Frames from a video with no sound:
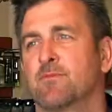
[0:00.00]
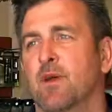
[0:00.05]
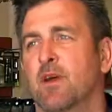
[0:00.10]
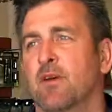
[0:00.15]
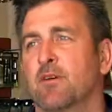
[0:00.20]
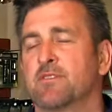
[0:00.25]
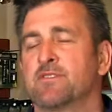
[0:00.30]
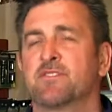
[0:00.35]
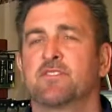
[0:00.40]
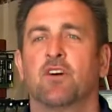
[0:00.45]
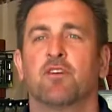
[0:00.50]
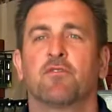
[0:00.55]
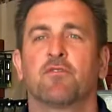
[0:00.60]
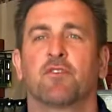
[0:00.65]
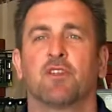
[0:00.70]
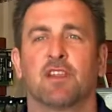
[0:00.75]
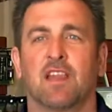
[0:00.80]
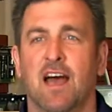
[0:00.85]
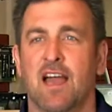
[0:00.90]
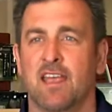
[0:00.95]
a
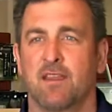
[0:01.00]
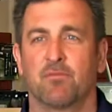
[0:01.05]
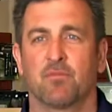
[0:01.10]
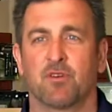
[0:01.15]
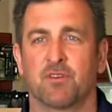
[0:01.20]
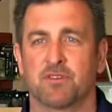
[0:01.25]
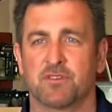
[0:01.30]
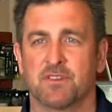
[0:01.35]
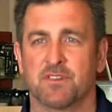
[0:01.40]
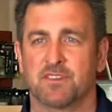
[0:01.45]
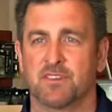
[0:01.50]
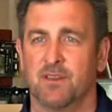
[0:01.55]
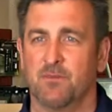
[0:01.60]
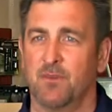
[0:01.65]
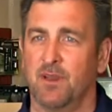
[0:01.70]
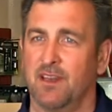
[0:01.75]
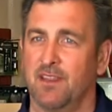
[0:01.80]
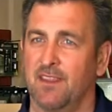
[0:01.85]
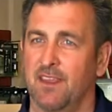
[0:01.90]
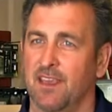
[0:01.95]
self-reliant person,
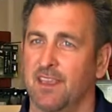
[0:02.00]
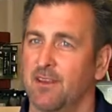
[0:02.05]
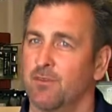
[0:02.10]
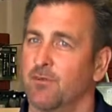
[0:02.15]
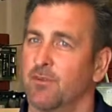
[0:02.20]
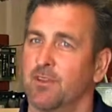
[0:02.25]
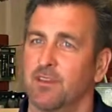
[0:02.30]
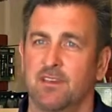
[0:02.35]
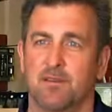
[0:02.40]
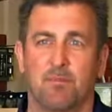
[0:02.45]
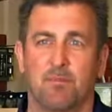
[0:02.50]
somebody that can really